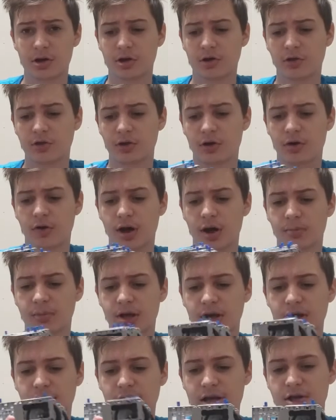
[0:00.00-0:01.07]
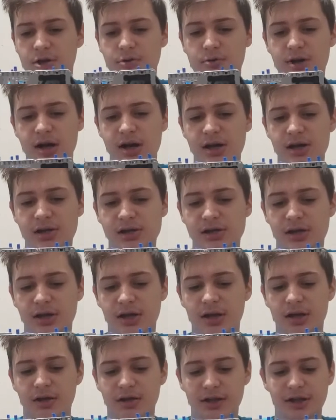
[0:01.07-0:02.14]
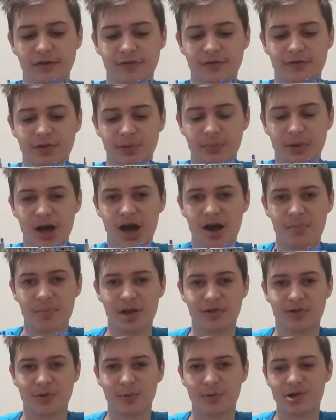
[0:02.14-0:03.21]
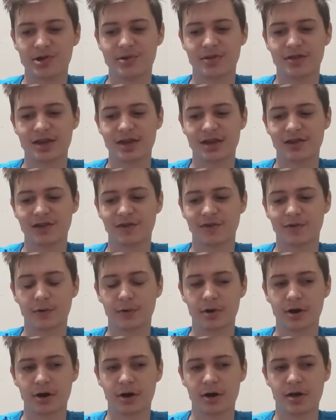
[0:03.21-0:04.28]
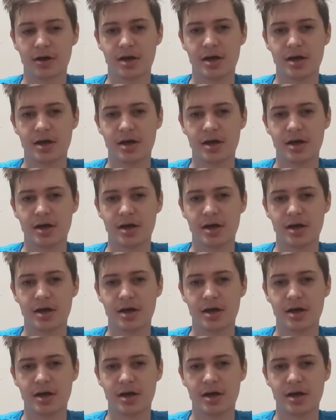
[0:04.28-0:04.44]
So I'm going to let you guys leave some comments on what you think it's for.